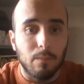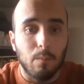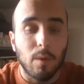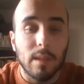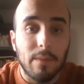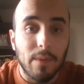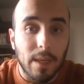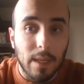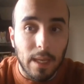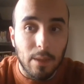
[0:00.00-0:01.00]
we're
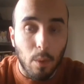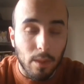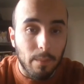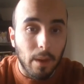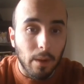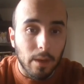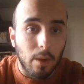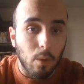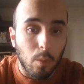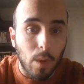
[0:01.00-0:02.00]
living in North America
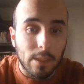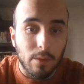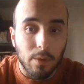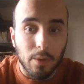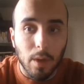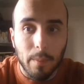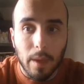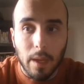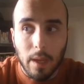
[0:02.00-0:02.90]
or Western Europe,